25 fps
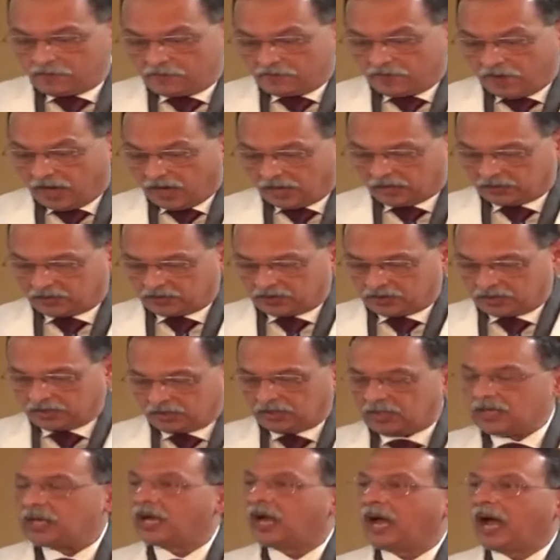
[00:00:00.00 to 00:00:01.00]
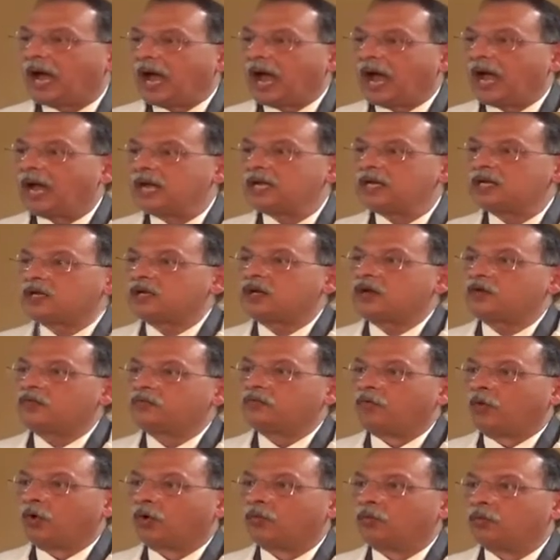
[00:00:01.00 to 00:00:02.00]
first and
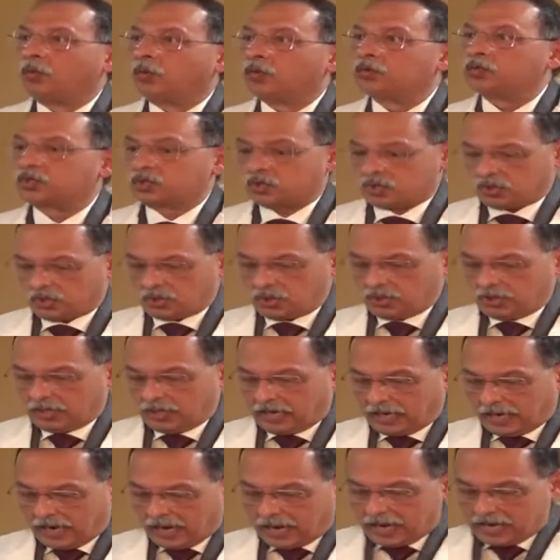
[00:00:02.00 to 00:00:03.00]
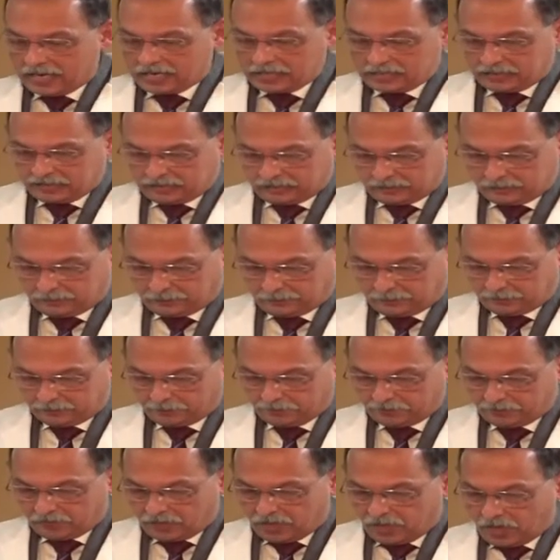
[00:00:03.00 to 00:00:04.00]
foremost and
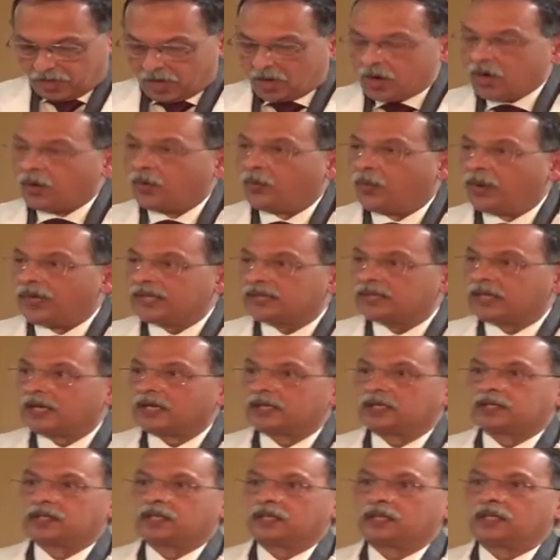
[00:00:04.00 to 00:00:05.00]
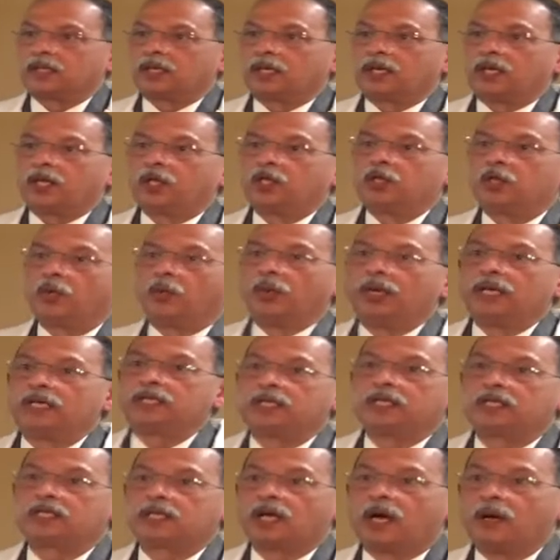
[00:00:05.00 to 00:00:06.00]
with it, you will
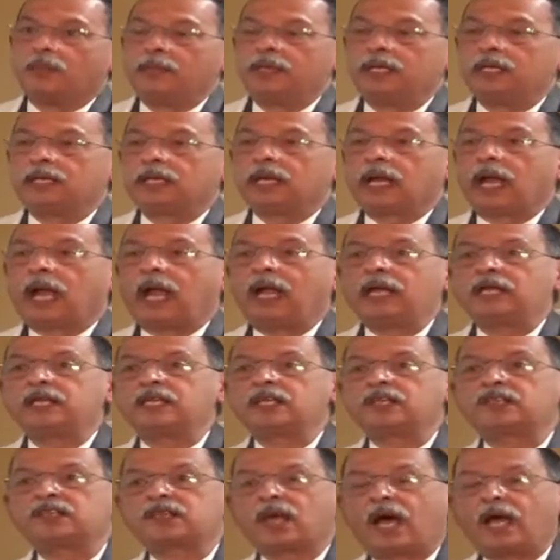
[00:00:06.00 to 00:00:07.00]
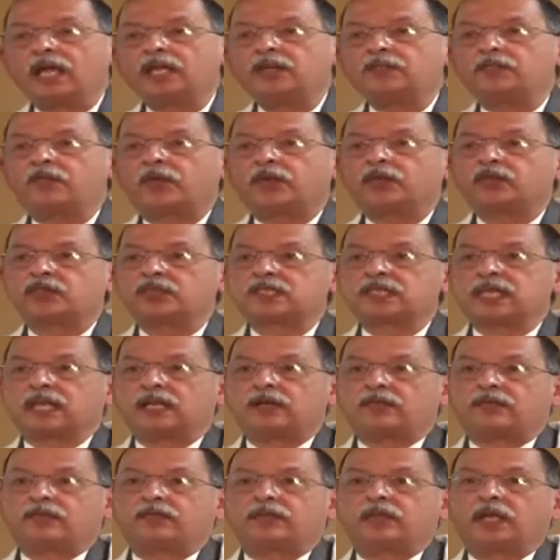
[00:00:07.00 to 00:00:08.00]
determine and decide for
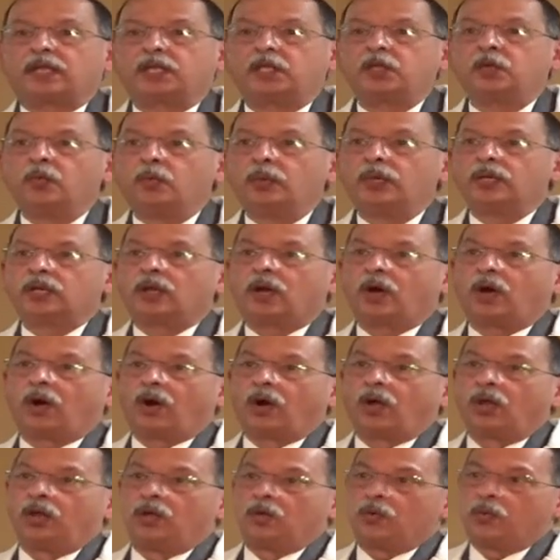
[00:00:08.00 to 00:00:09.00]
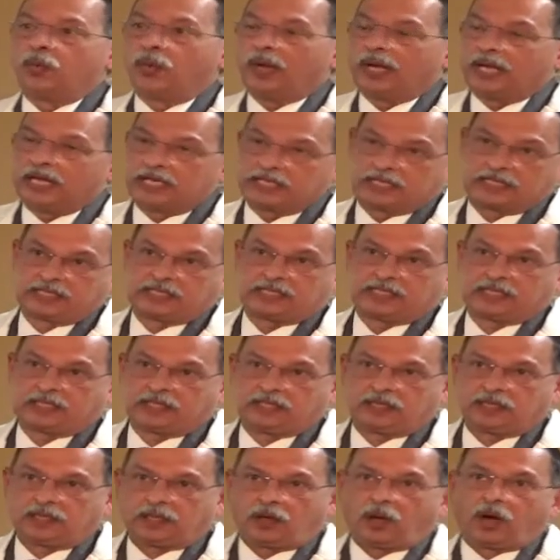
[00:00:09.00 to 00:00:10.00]
yourself that you will always,
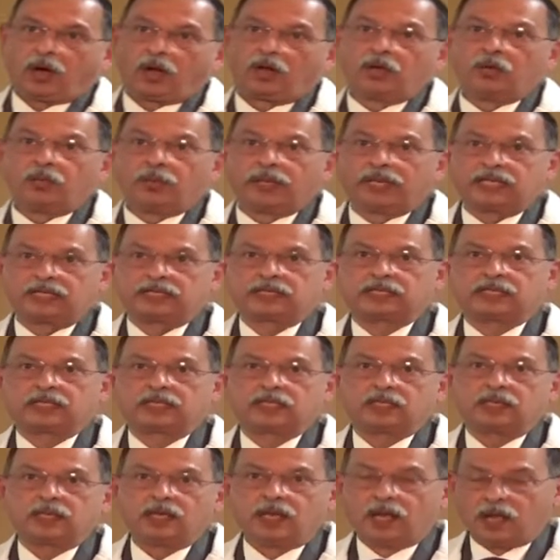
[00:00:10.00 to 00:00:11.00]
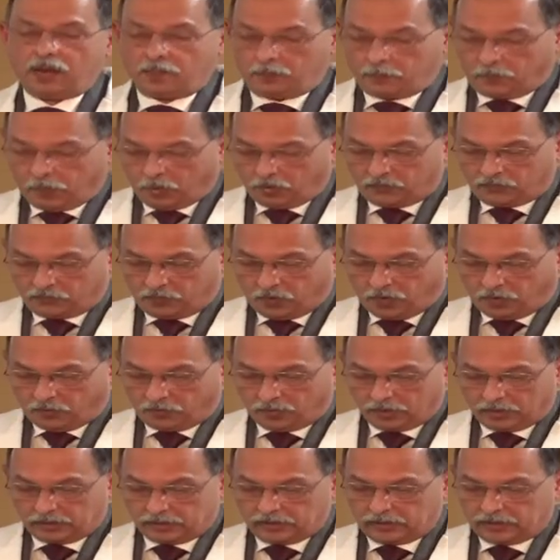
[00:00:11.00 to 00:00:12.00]
always put
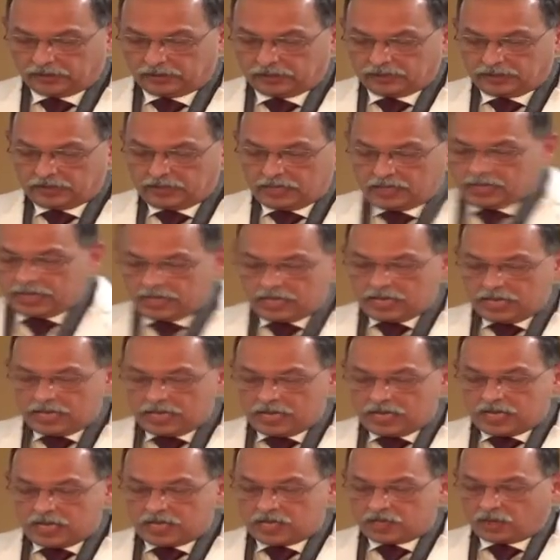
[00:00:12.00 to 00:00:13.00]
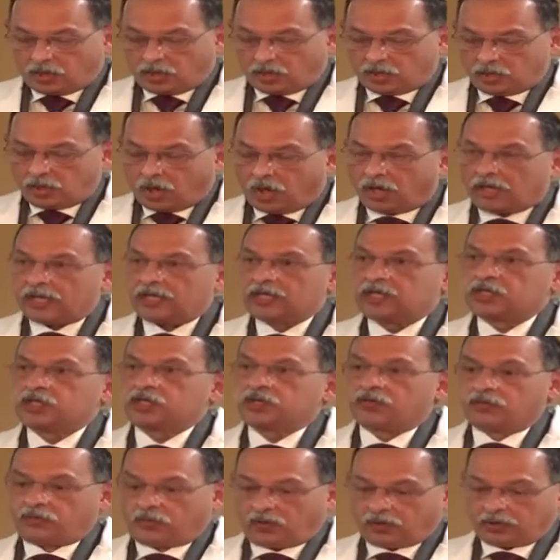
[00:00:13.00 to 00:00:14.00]
forward your knowledge
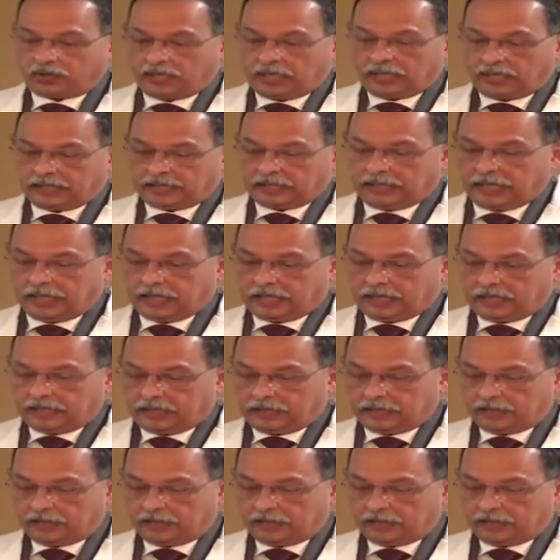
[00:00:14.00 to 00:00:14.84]
for their care.